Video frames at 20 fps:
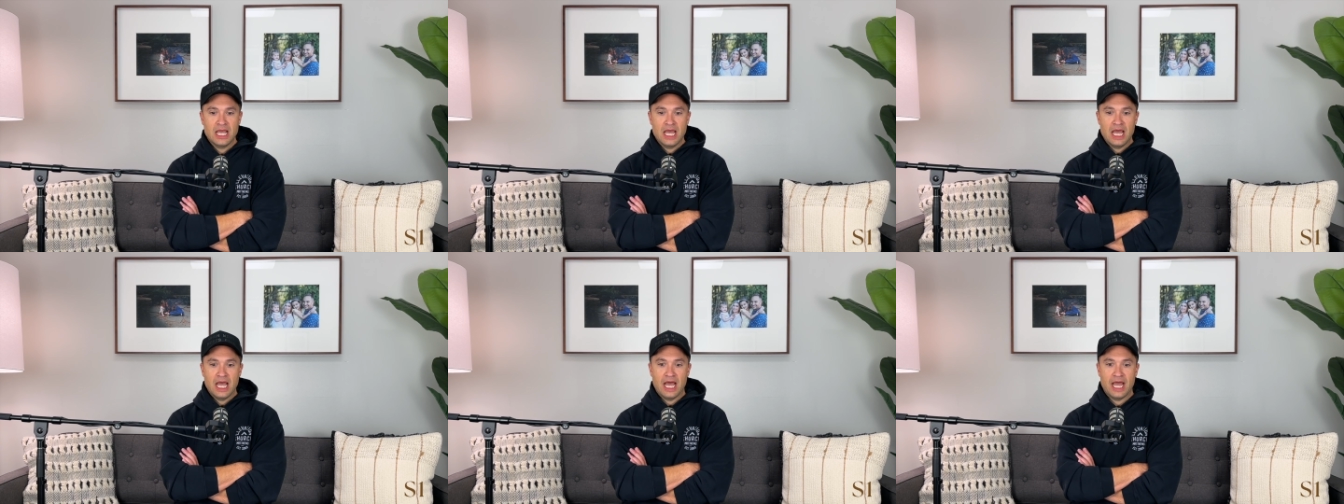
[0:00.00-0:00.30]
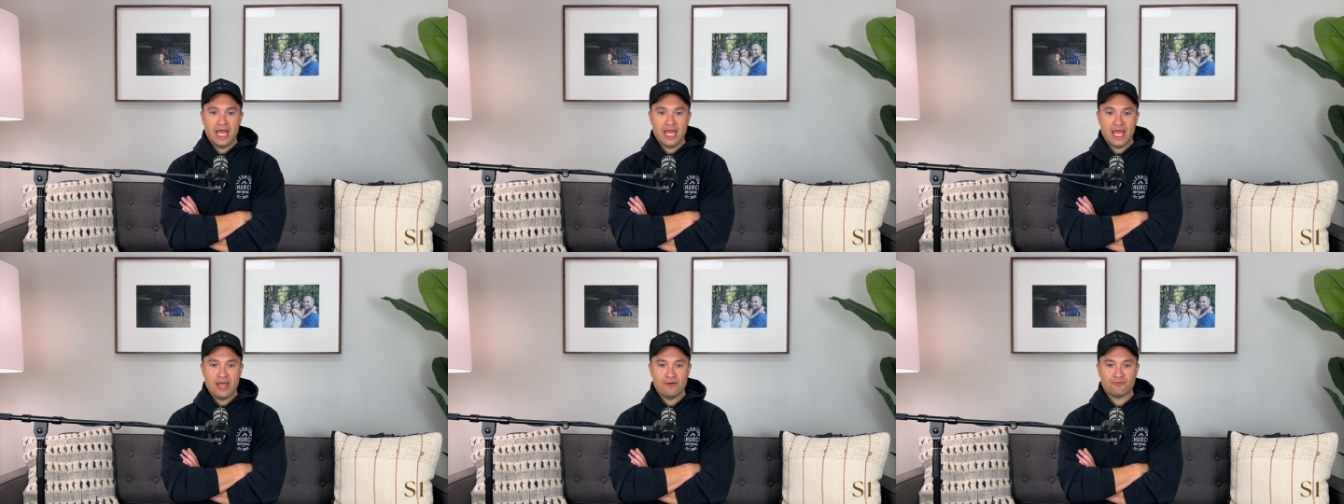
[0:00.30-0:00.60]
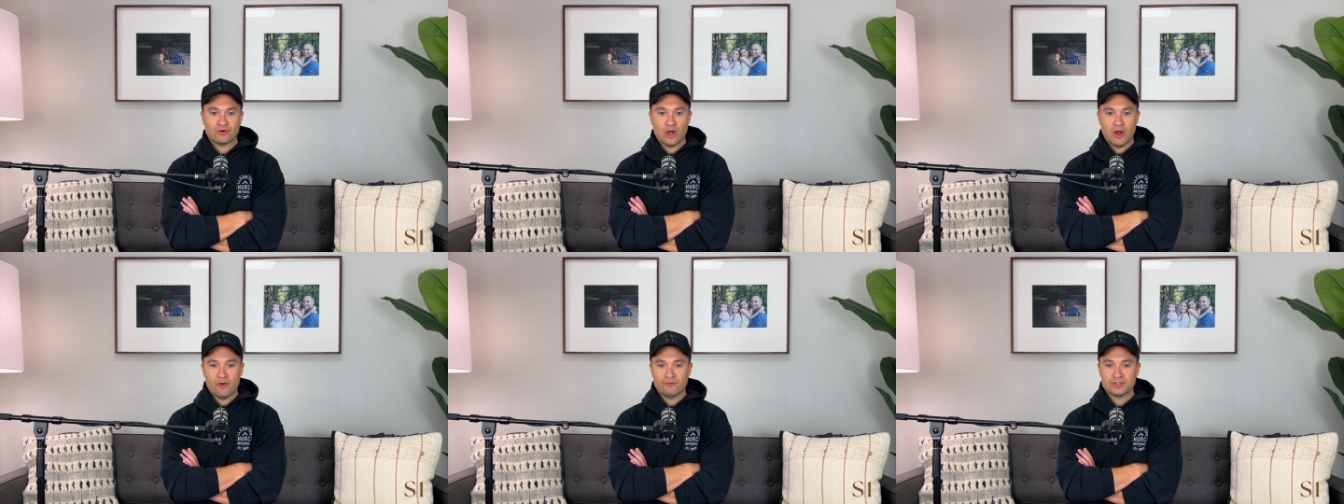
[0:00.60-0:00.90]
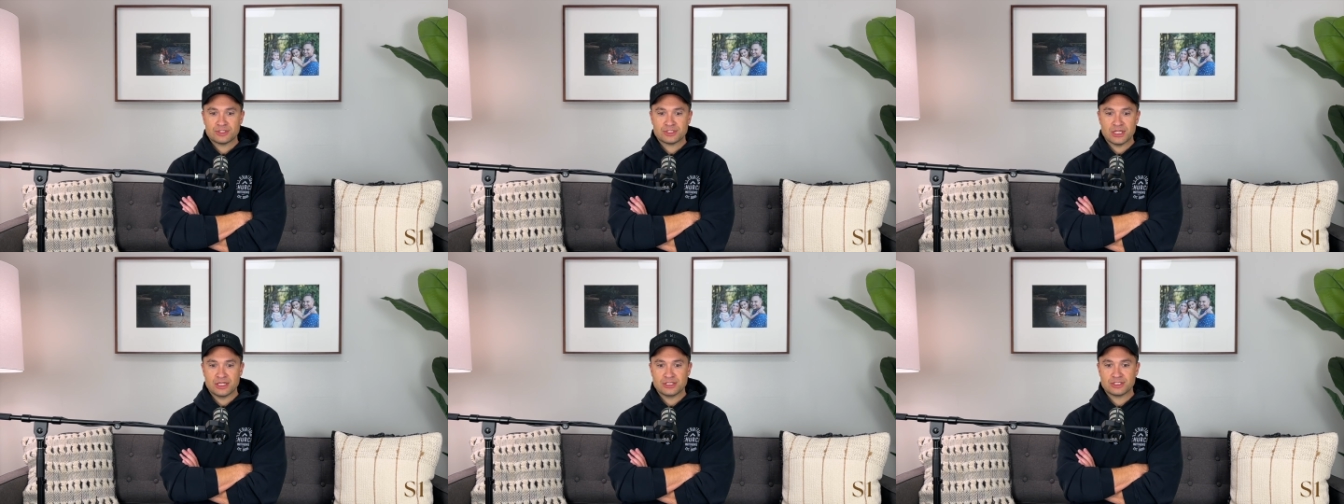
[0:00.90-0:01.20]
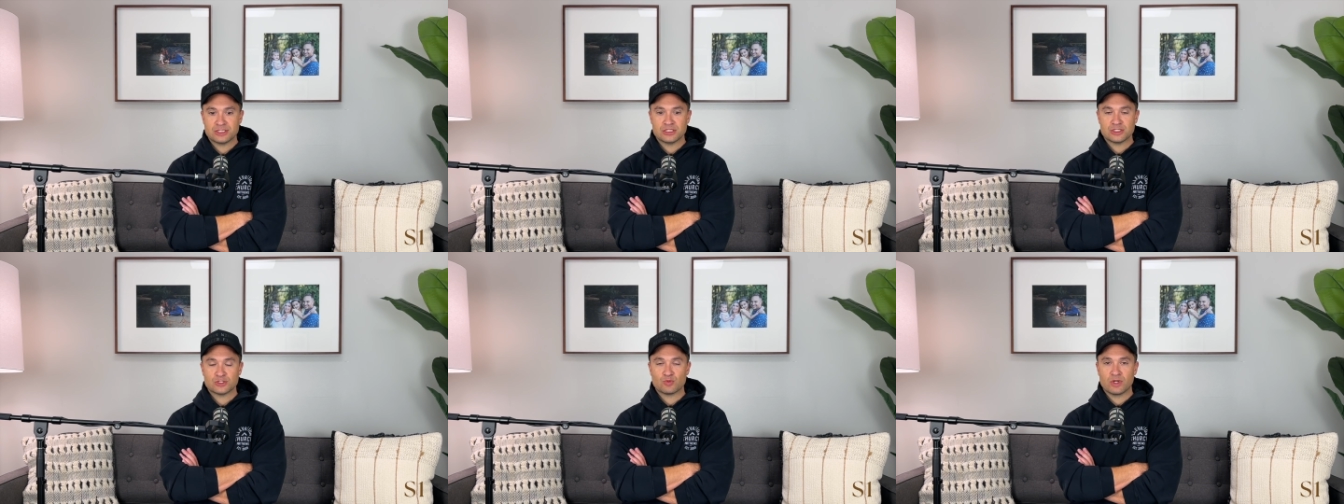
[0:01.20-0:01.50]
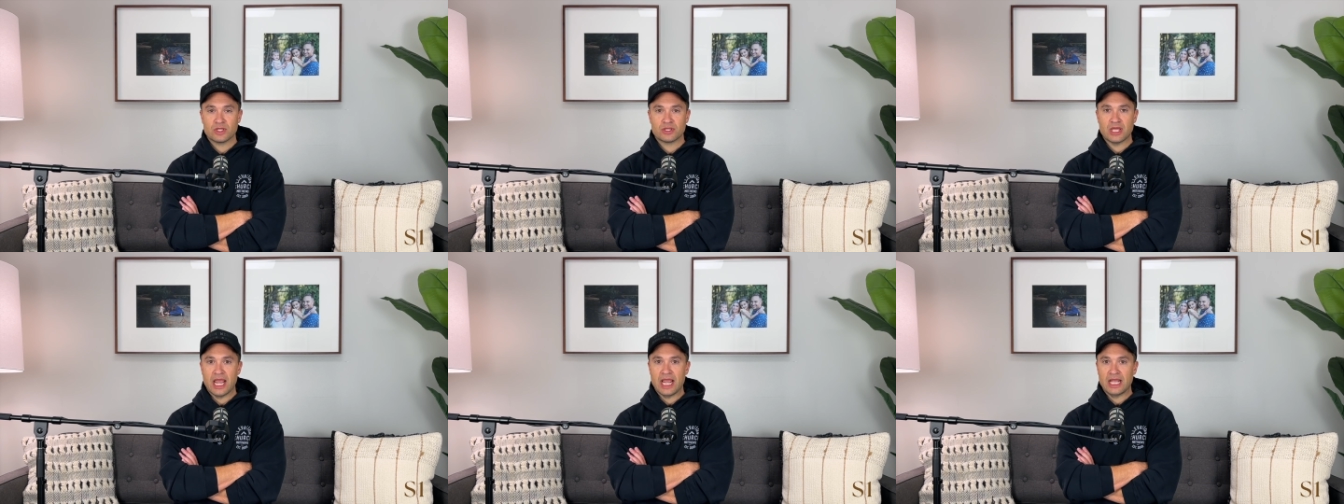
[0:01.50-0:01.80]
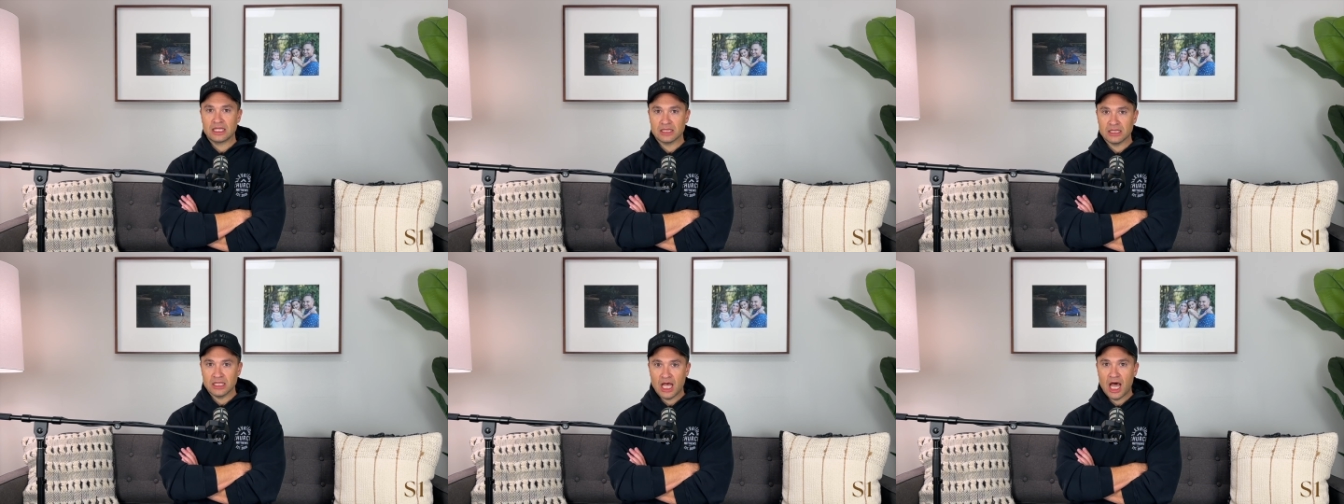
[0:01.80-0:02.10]
I have conversations with a
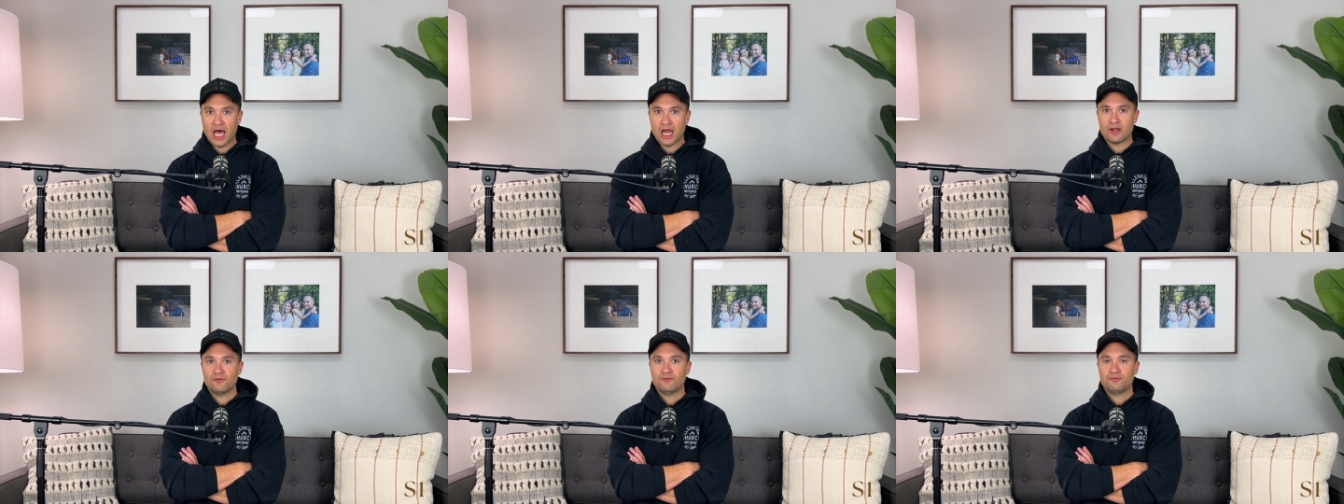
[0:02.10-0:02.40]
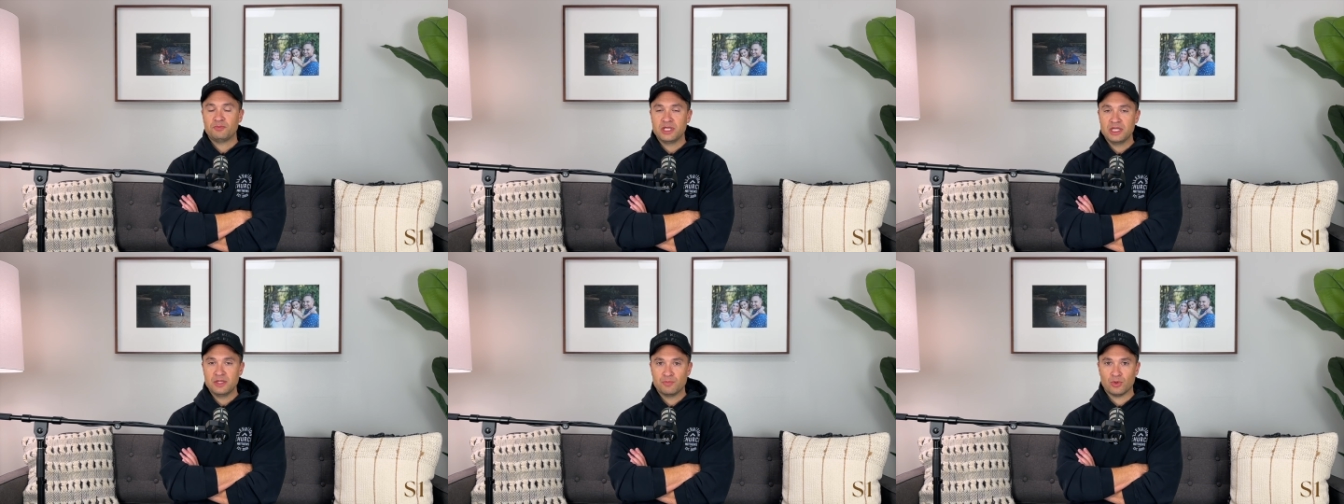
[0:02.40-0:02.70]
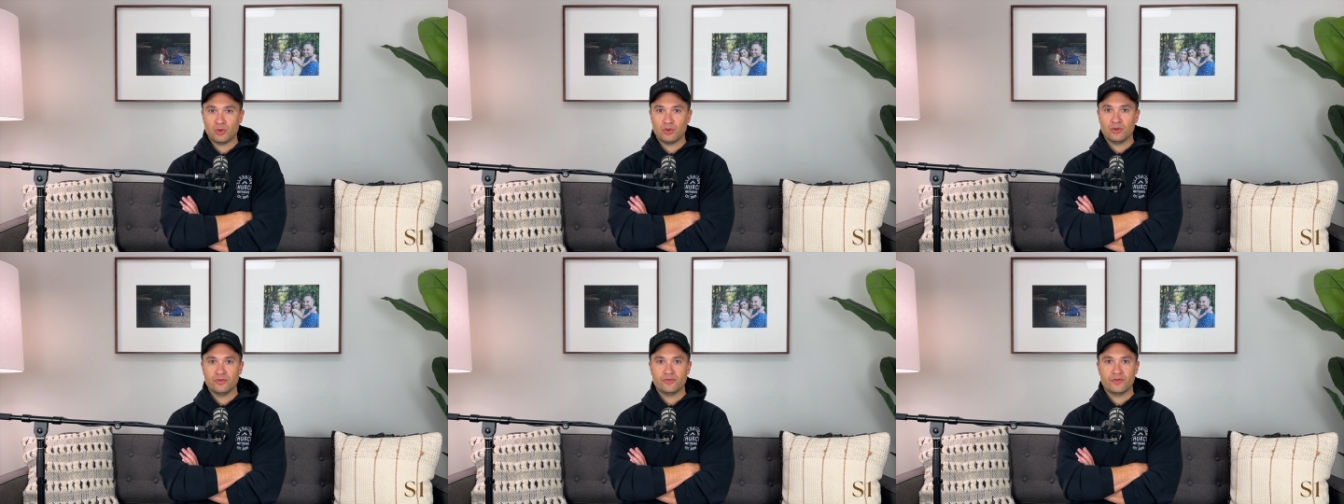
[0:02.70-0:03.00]
lot of people